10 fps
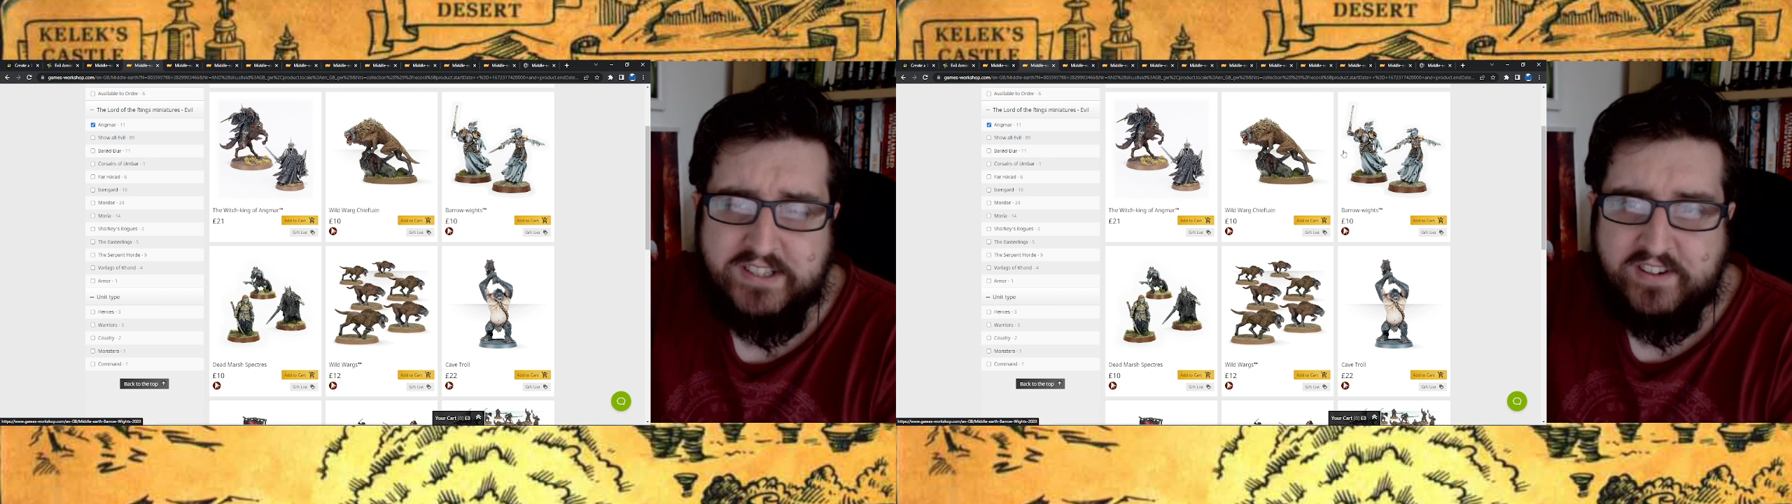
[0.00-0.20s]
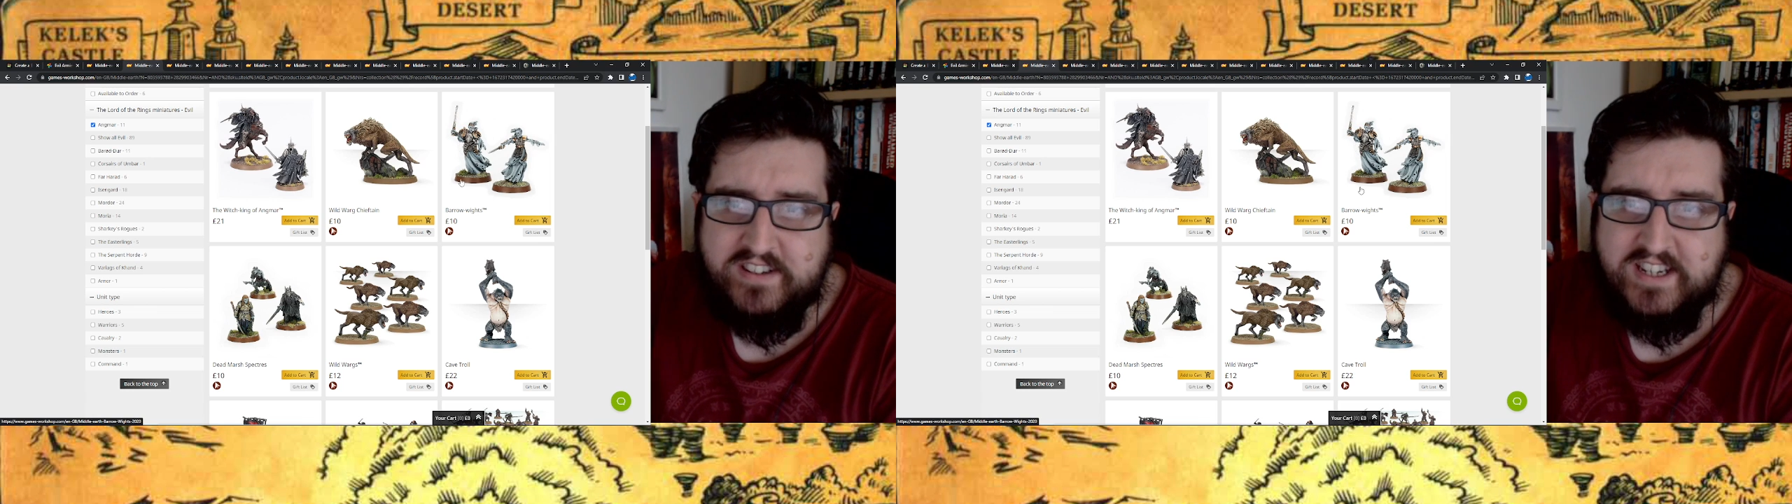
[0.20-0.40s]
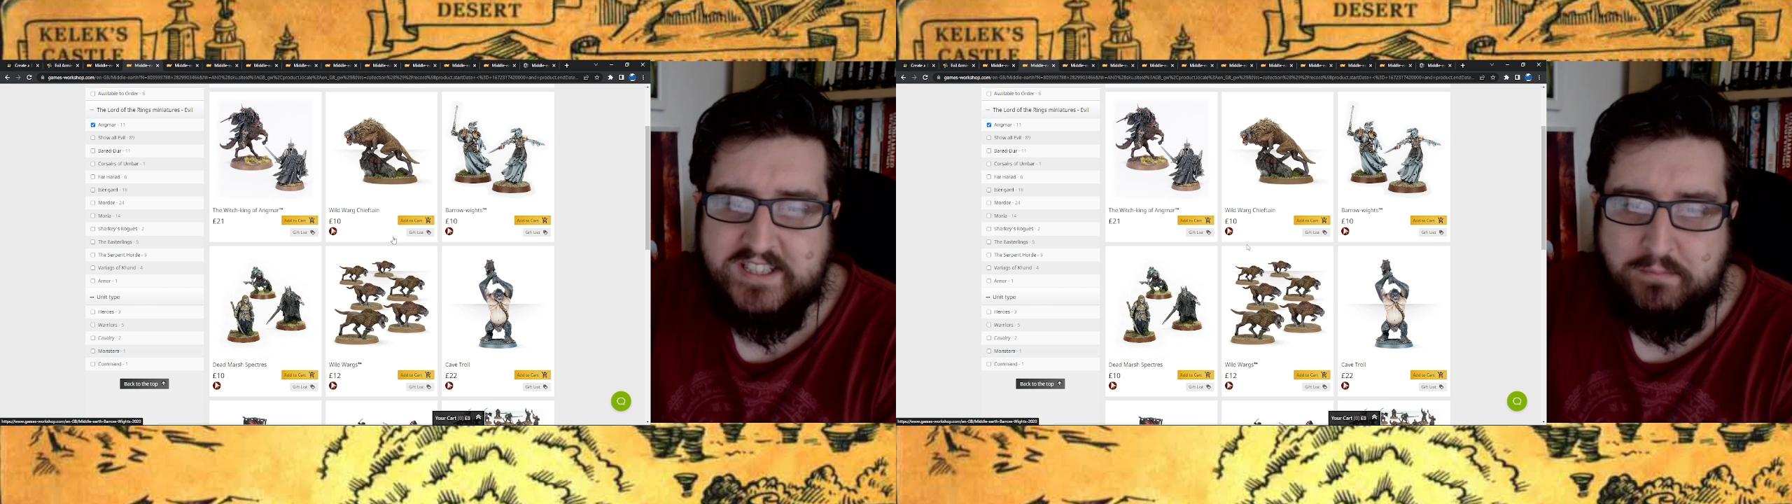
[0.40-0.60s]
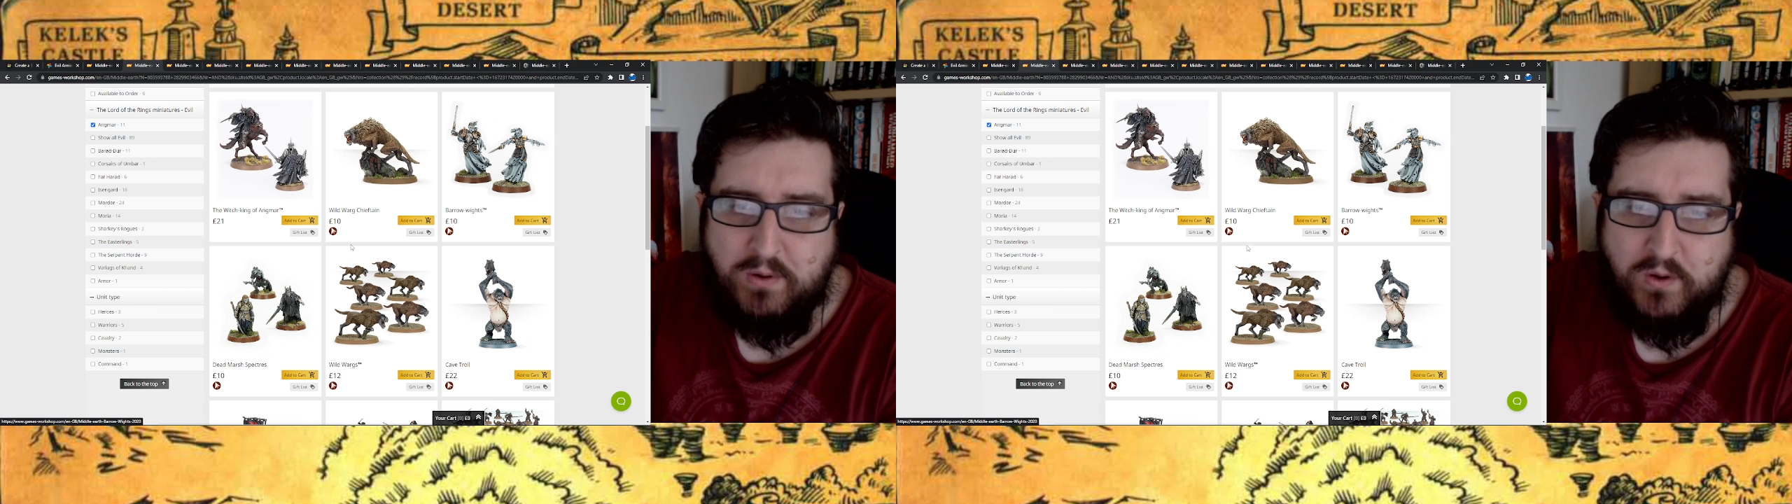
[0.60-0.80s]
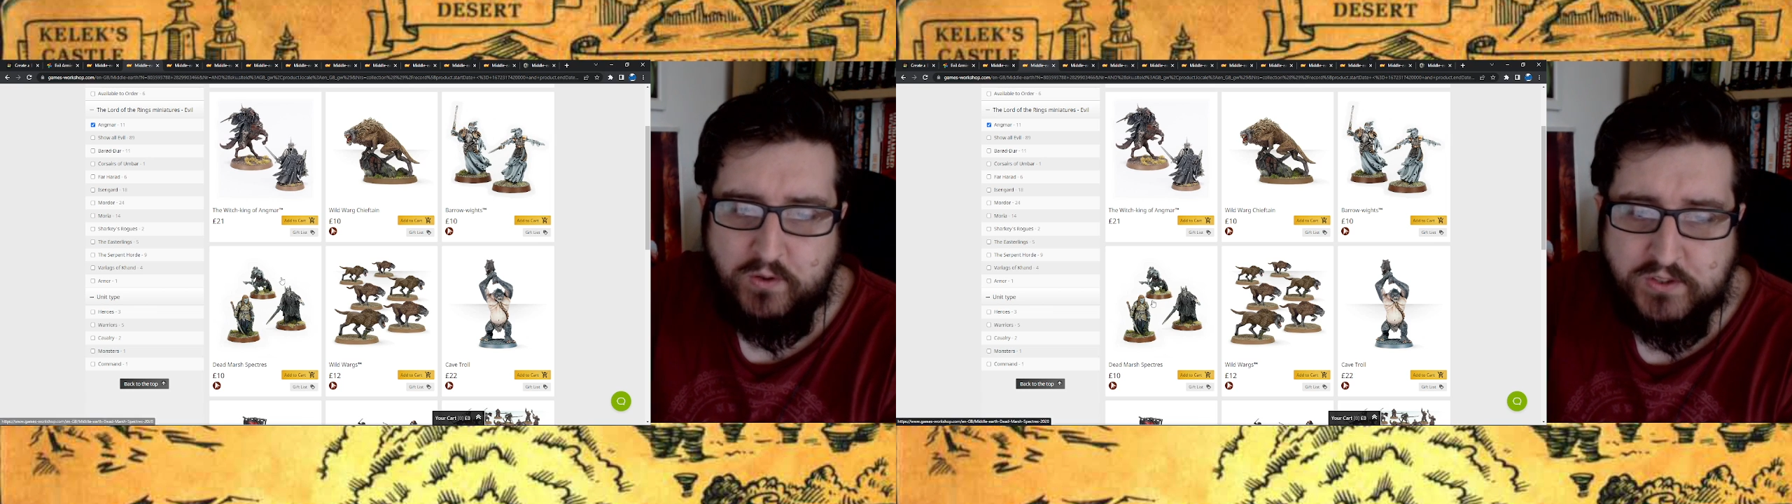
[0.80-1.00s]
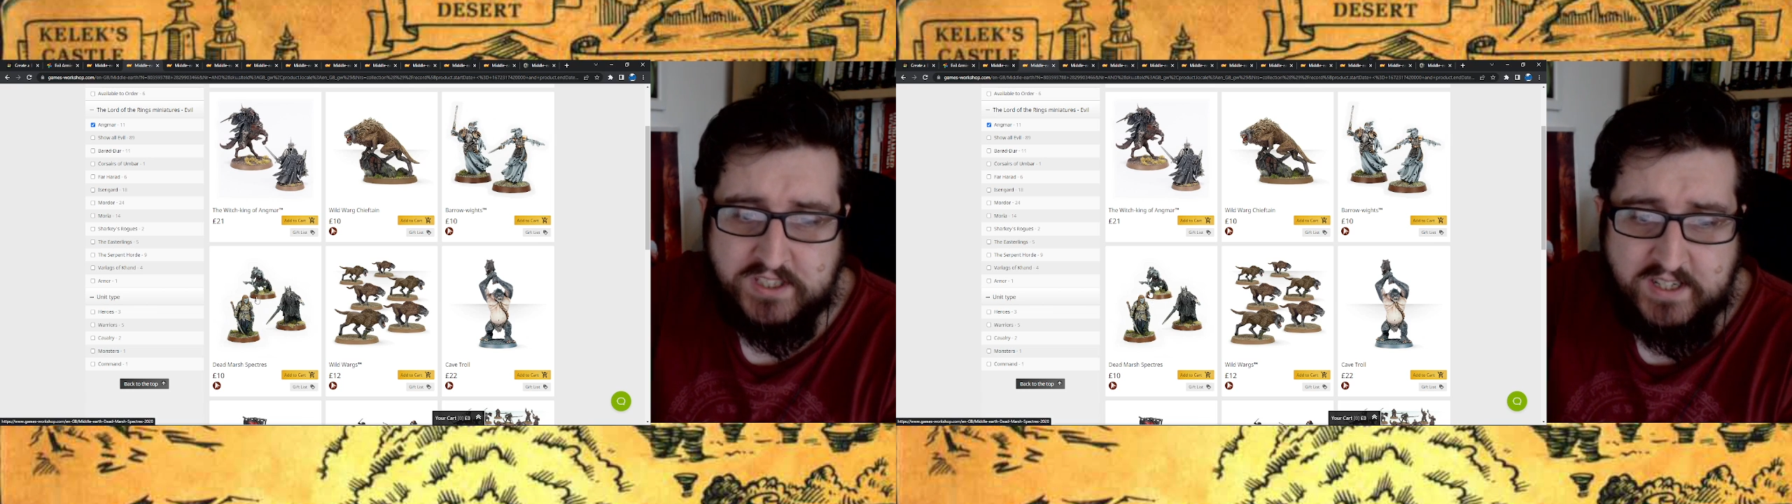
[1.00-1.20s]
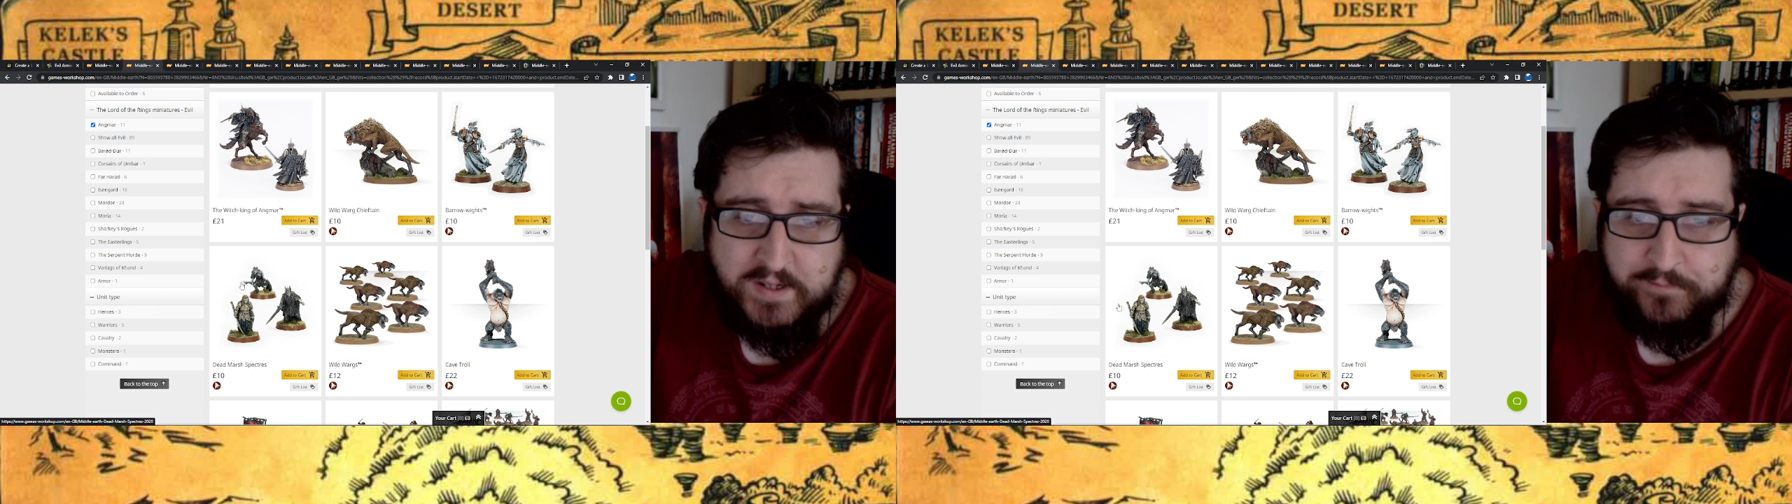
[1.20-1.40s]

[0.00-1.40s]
are fantastic models.